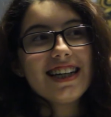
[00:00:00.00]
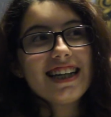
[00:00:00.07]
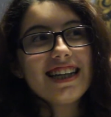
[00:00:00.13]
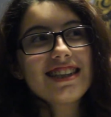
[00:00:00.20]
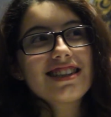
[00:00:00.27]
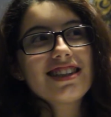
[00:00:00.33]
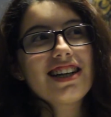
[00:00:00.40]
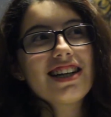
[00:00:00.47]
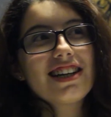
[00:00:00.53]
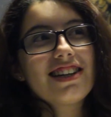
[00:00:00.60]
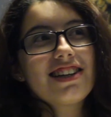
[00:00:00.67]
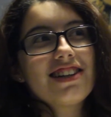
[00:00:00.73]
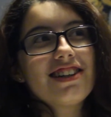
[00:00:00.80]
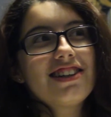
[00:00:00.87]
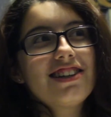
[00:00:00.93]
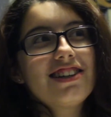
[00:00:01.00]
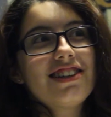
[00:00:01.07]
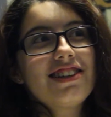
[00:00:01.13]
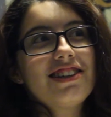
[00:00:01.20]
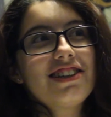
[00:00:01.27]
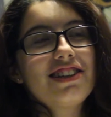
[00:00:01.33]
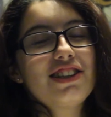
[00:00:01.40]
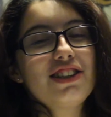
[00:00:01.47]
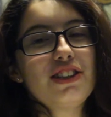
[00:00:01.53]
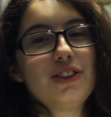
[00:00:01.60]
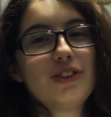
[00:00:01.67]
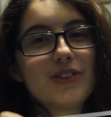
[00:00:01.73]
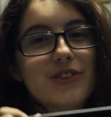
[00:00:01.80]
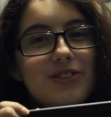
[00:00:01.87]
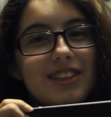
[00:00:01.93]
it's like
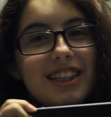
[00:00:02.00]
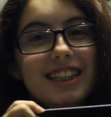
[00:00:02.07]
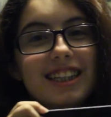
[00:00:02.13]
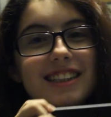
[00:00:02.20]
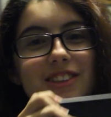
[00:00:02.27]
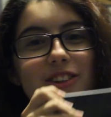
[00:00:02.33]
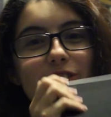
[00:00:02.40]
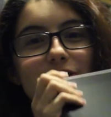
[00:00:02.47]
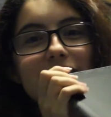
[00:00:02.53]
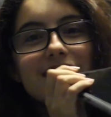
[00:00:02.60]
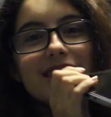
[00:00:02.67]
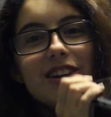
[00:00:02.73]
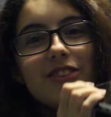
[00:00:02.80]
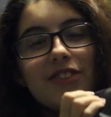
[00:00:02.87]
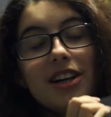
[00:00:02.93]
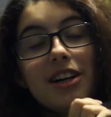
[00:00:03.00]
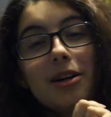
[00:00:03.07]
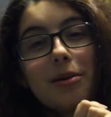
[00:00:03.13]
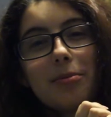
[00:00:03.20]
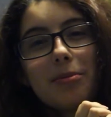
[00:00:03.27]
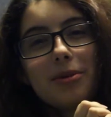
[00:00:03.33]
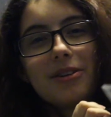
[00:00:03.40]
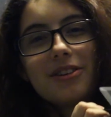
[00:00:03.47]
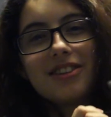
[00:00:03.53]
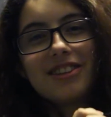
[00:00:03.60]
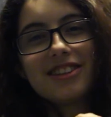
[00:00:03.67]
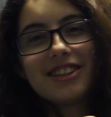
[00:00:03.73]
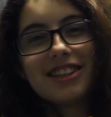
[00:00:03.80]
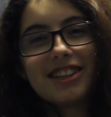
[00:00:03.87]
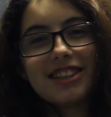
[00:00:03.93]
you it doesn't hold itself up.
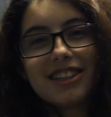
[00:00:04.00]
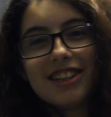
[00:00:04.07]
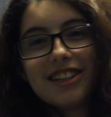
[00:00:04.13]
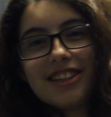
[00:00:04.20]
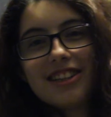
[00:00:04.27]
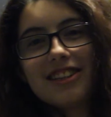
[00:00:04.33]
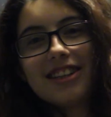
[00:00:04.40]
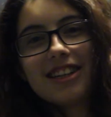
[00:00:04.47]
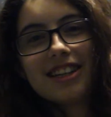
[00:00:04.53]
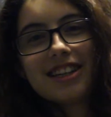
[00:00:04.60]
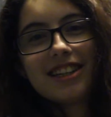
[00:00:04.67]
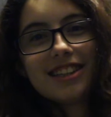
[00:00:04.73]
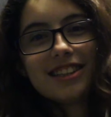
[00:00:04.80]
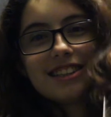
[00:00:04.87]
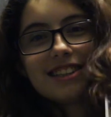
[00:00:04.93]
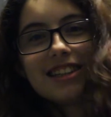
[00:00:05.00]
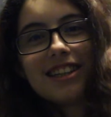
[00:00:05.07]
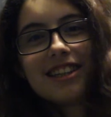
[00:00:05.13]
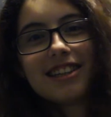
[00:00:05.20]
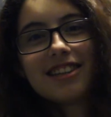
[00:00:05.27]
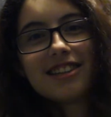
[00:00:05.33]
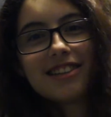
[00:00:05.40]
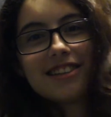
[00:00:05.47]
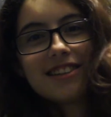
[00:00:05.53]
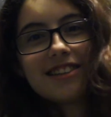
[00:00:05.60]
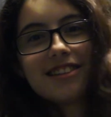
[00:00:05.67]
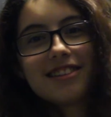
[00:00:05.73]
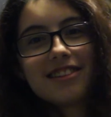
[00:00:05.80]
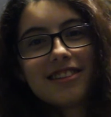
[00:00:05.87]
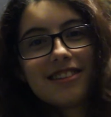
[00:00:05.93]
Like it's like
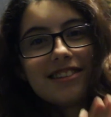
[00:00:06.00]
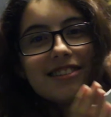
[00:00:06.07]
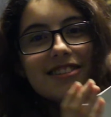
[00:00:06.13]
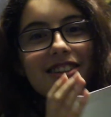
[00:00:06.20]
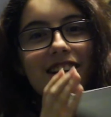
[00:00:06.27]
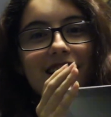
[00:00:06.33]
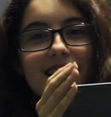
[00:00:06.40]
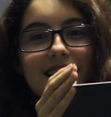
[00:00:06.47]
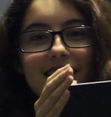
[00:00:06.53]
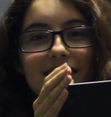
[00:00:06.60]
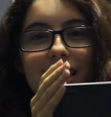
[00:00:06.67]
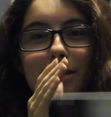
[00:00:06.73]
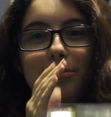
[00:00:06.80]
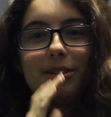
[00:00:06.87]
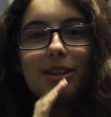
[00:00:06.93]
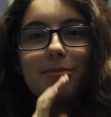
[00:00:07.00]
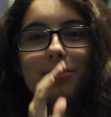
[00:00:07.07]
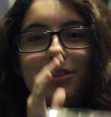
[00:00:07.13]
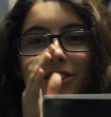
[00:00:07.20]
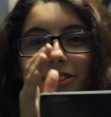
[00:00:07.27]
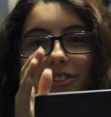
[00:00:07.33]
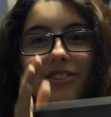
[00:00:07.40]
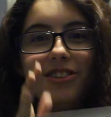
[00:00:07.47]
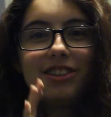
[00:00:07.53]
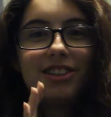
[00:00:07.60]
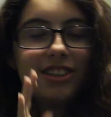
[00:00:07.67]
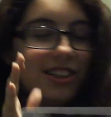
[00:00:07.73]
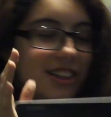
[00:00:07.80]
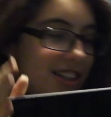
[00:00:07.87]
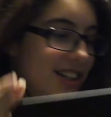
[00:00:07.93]
not like a laptop, you know?
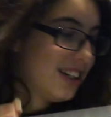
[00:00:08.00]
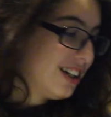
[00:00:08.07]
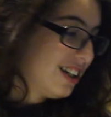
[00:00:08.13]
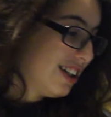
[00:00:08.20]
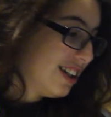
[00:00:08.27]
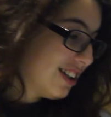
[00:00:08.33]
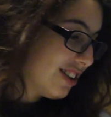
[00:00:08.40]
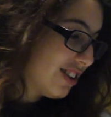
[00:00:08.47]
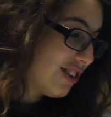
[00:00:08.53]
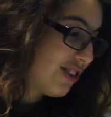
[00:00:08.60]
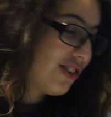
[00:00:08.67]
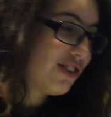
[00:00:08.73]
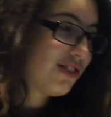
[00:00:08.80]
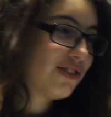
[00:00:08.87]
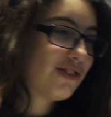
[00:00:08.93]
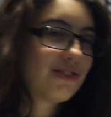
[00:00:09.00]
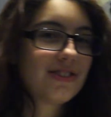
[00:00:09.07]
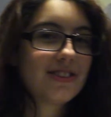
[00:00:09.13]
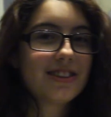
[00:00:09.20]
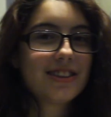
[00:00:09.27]
So